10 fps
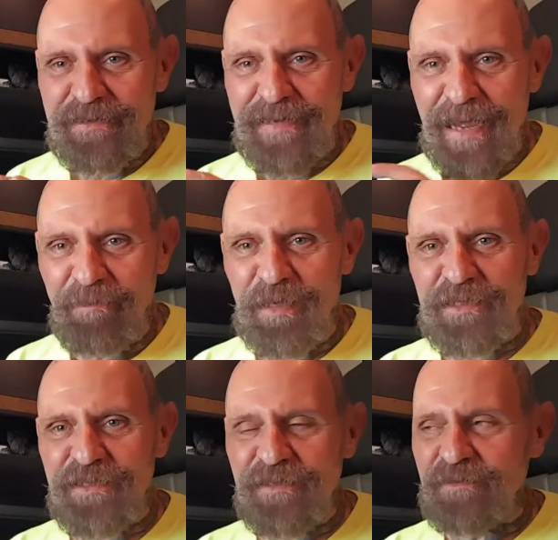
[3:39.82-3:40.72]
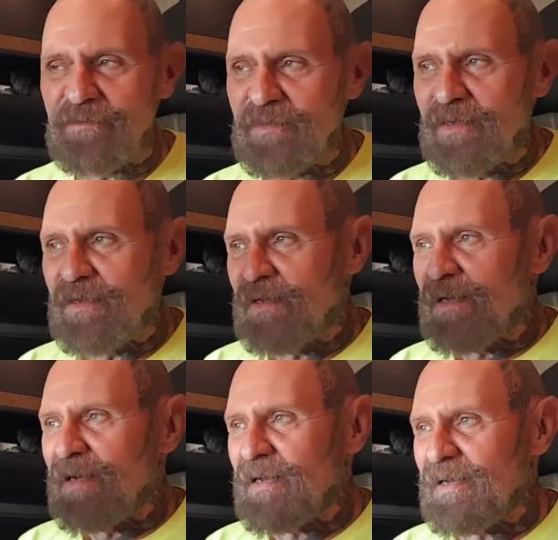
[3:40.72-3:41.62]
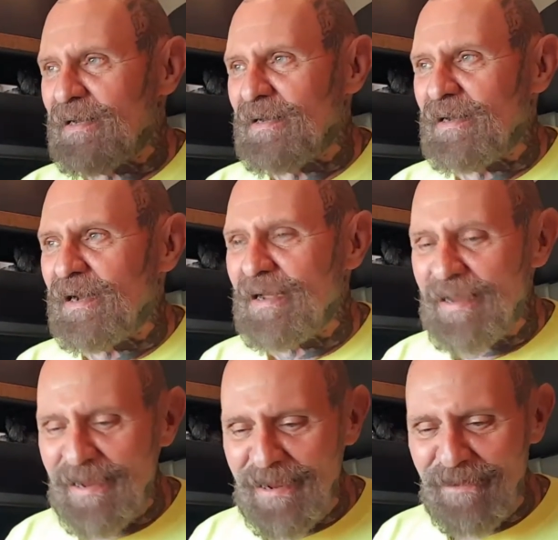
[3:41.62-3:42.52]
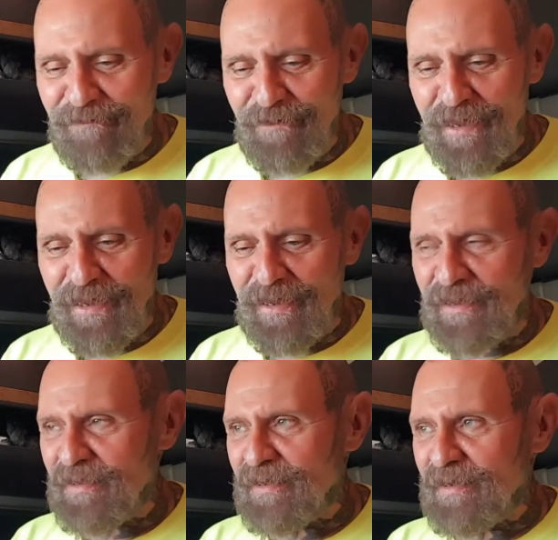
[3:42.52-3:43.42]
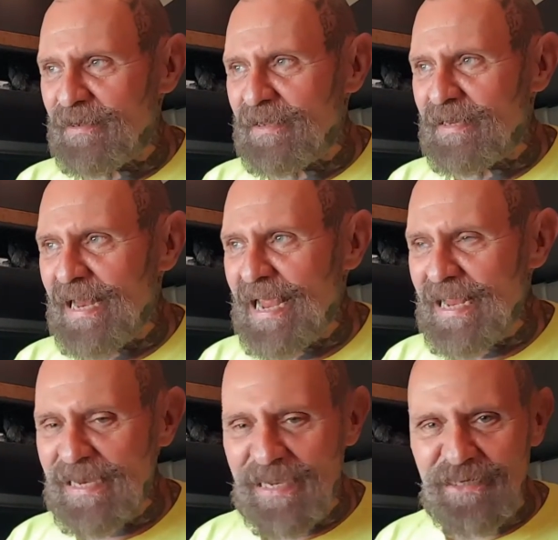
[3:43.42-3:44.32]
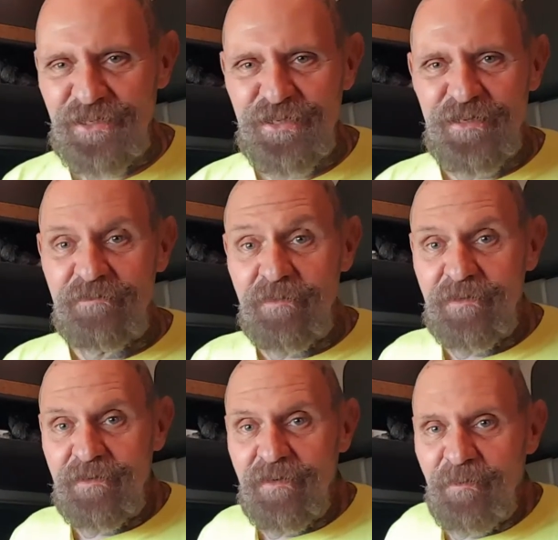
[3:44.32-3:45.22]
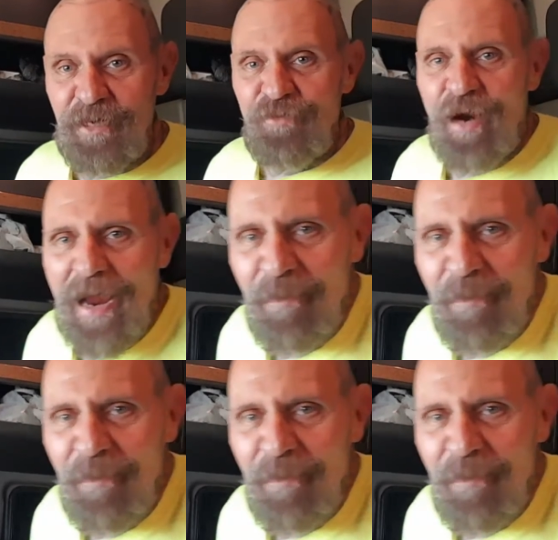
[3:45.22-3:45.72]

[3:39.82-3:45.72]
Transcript: tablets. Uh, I have a uh, an eight inch. Let me grab